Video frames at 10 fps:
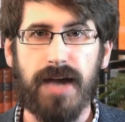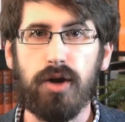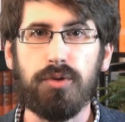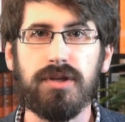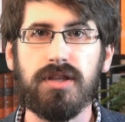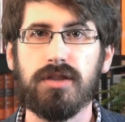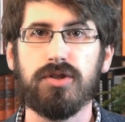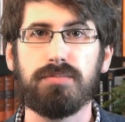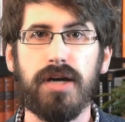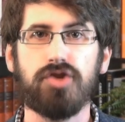I don't think that
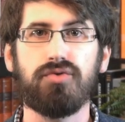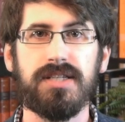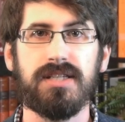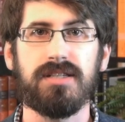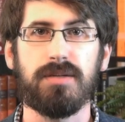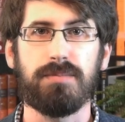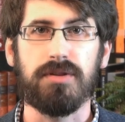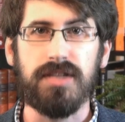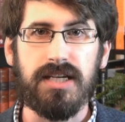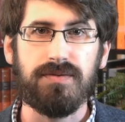there's much reason to
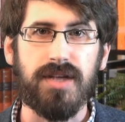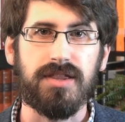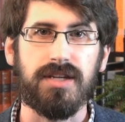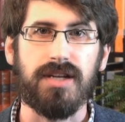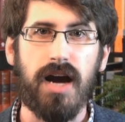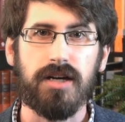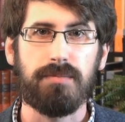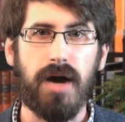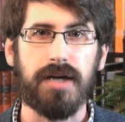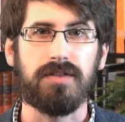believe that the Nag
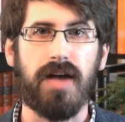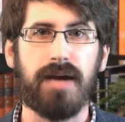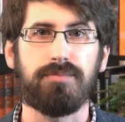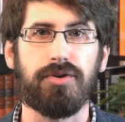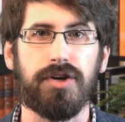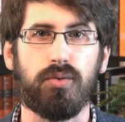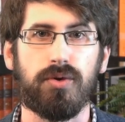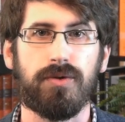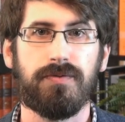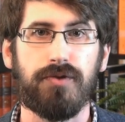Hammadi library
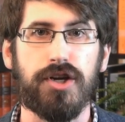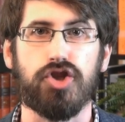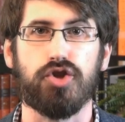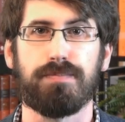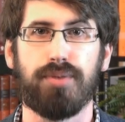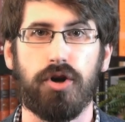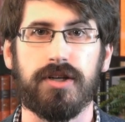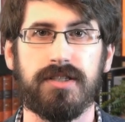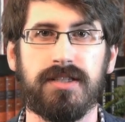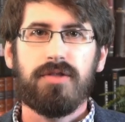were fringe
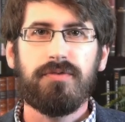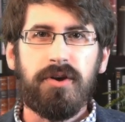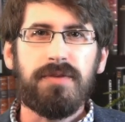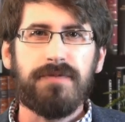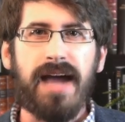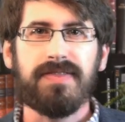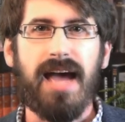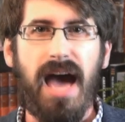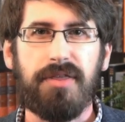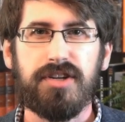books. The very fact
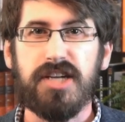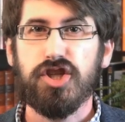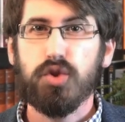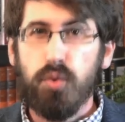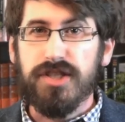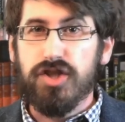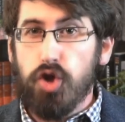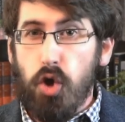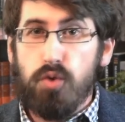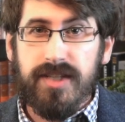that Athanasius was
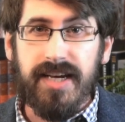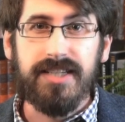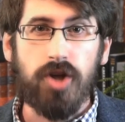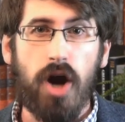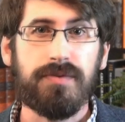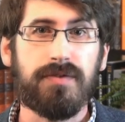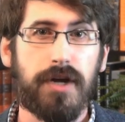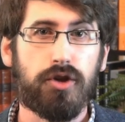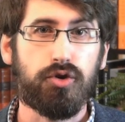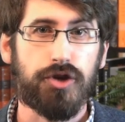so ticked off at
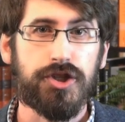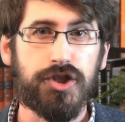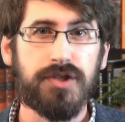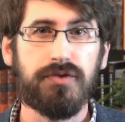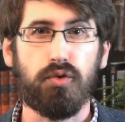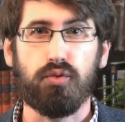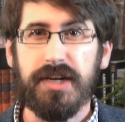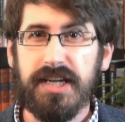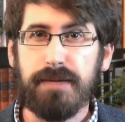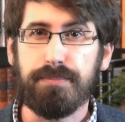fellow Christians for
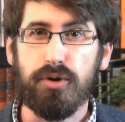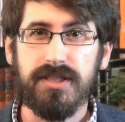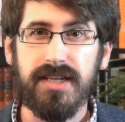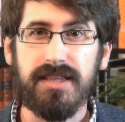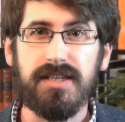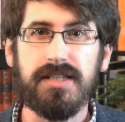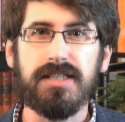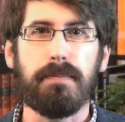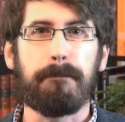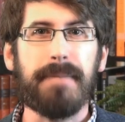reading books like
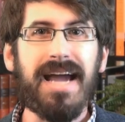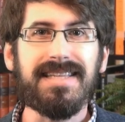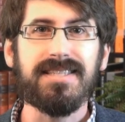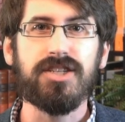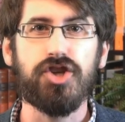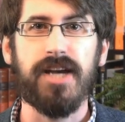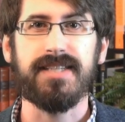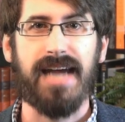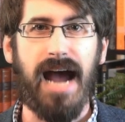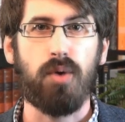this might
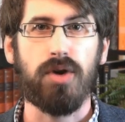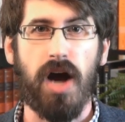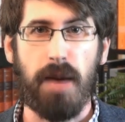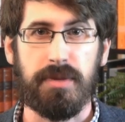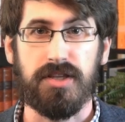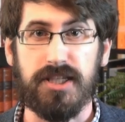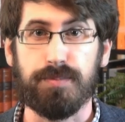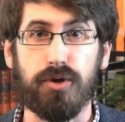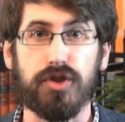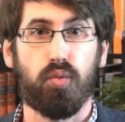suggest how common these
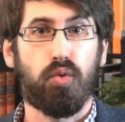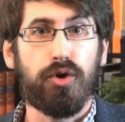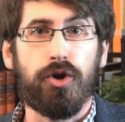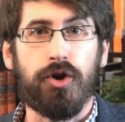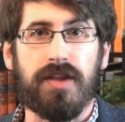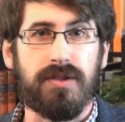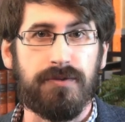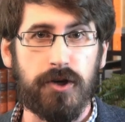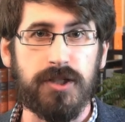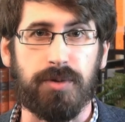books were in the
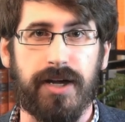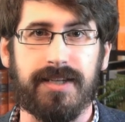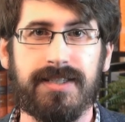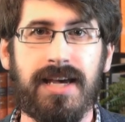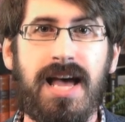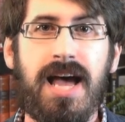first place.